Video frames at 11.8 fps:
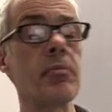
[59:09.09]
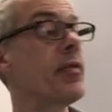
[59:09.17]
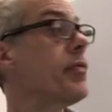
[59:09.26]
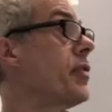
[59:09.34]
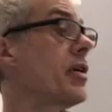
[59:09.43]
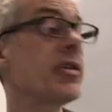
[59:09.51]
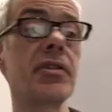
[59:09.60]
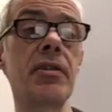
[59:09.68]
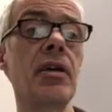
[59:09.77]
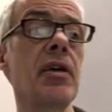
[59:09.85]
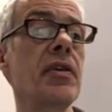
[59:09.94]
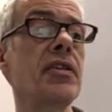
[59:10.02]
But
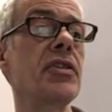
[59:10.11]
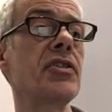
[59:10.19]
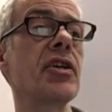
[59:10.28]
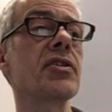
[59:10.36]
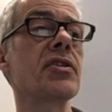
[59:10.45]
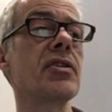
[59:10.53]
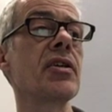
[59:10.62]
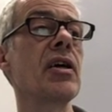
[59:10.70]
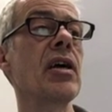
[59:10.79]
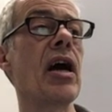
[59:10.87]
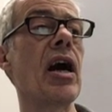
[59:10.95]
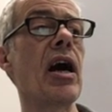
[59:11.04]
first, this is just,
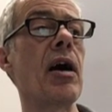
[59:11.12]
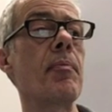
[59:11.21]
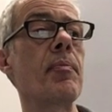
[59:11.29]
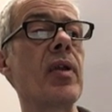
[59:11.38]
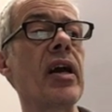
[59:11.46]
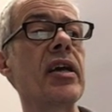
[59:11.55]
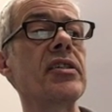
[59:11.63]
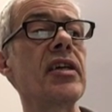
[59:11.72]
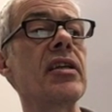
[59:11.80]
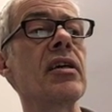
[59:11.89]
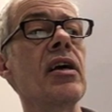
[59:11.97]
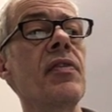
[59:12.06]
um, like I
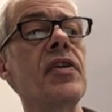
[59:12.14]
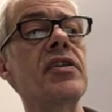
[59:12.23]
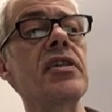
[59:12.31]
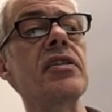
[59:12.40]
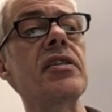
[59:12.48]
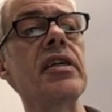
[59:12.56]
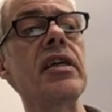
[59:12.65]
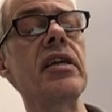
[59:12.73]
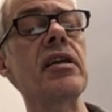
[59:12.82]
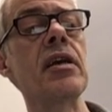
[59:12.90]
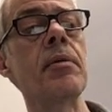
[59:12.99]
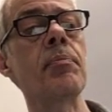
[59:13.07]
said, this is
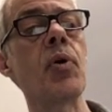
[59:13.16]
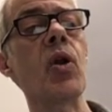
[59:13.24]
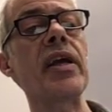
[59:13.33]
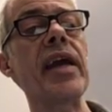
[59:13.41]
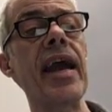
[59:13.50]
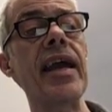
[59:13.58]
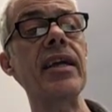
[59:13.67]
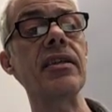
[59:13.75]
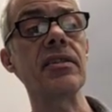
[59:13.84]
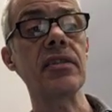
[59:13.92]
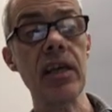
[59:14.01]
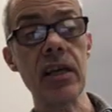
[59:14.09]
the poly A
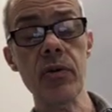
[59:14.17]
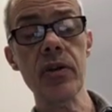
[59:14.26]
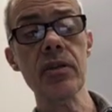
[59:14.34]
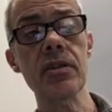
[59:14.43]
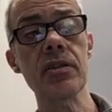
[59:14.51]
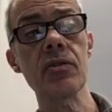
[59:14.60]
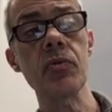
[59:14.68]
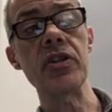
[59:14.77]
sequence,